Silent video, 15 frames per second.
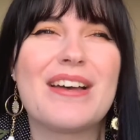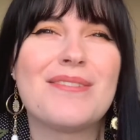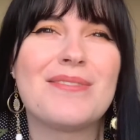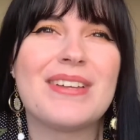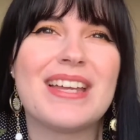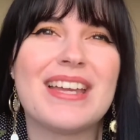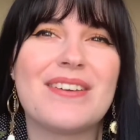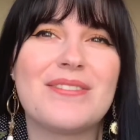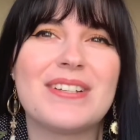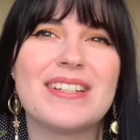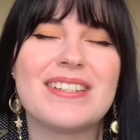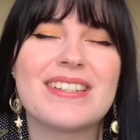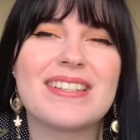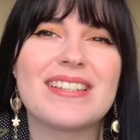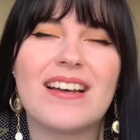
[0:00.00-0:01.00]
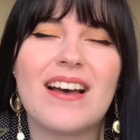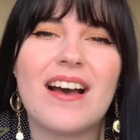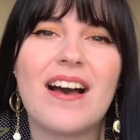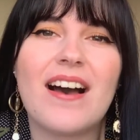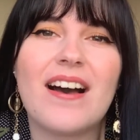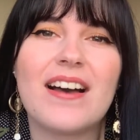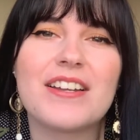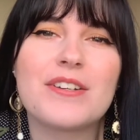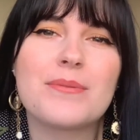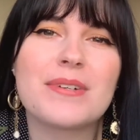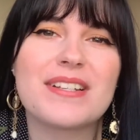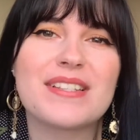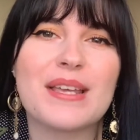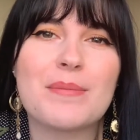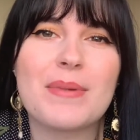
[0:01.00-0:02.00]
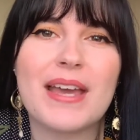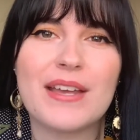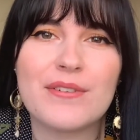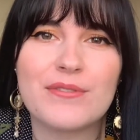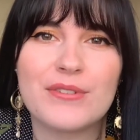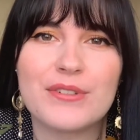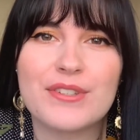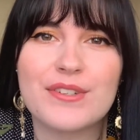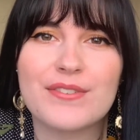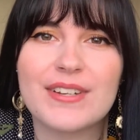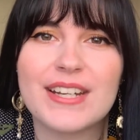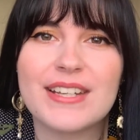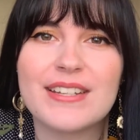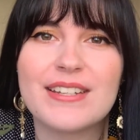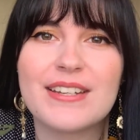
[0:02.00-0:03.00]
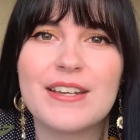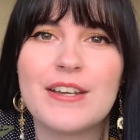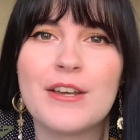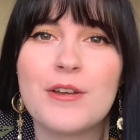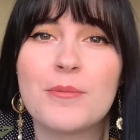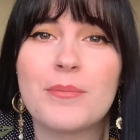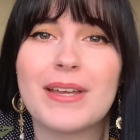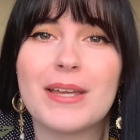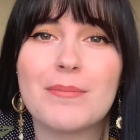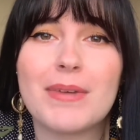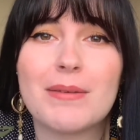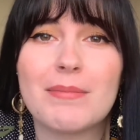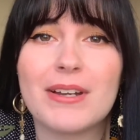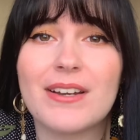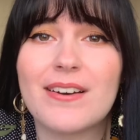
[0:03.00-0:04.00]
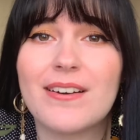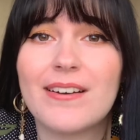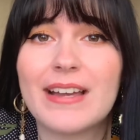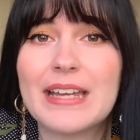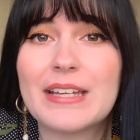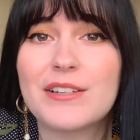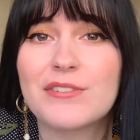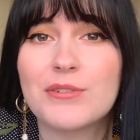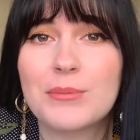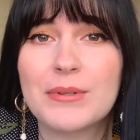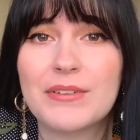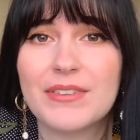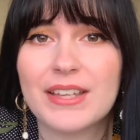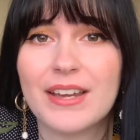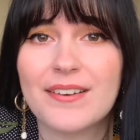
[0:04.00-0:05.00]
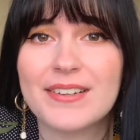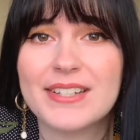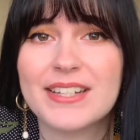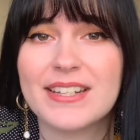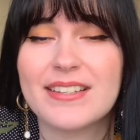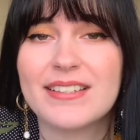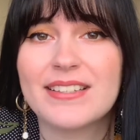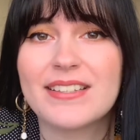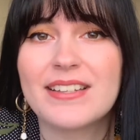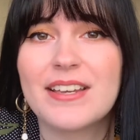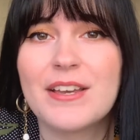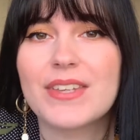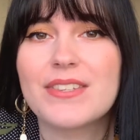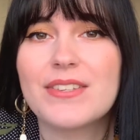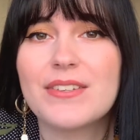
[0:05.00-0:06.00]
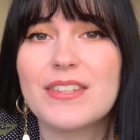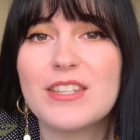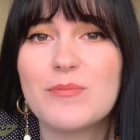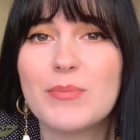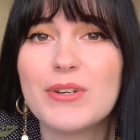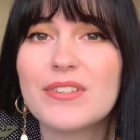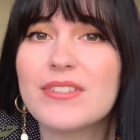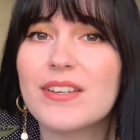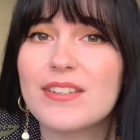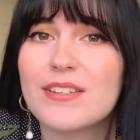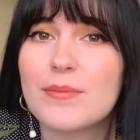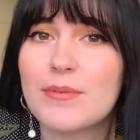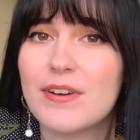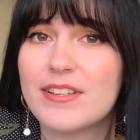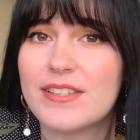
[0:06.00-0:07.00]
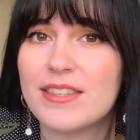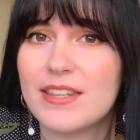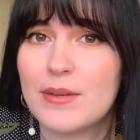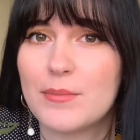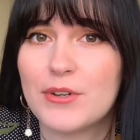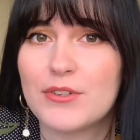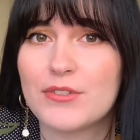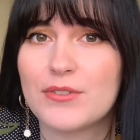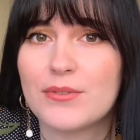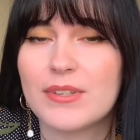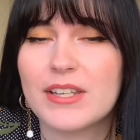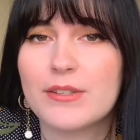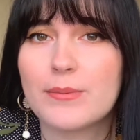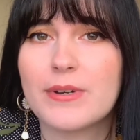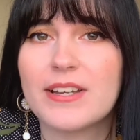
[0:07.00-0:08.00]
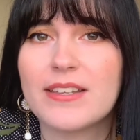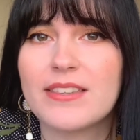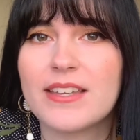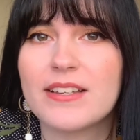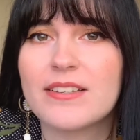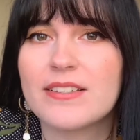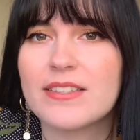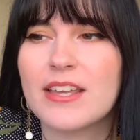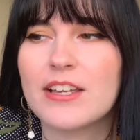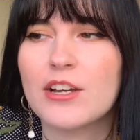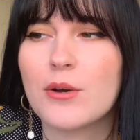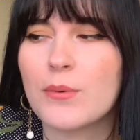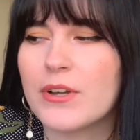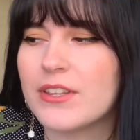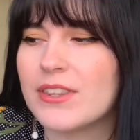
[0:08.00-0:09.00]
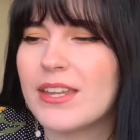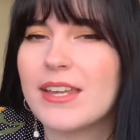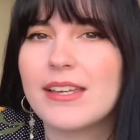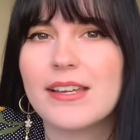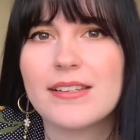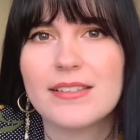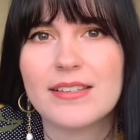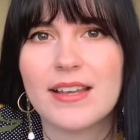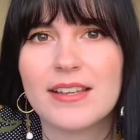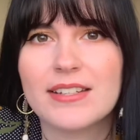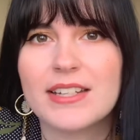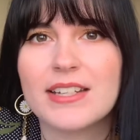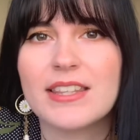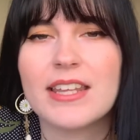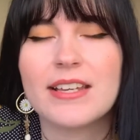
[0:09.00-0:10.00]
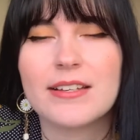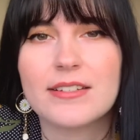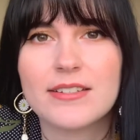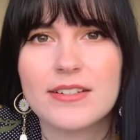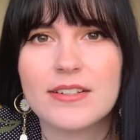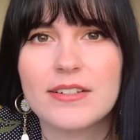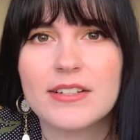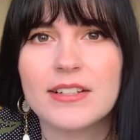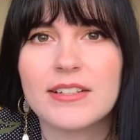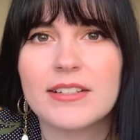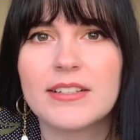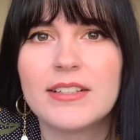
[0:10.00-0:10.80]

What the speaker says: It was, I don't want to say painful to read, but it made my heart ache for one of the characters. So these books are surprisingly emotional. That's why I think as they go on, they get sadder and they get darker.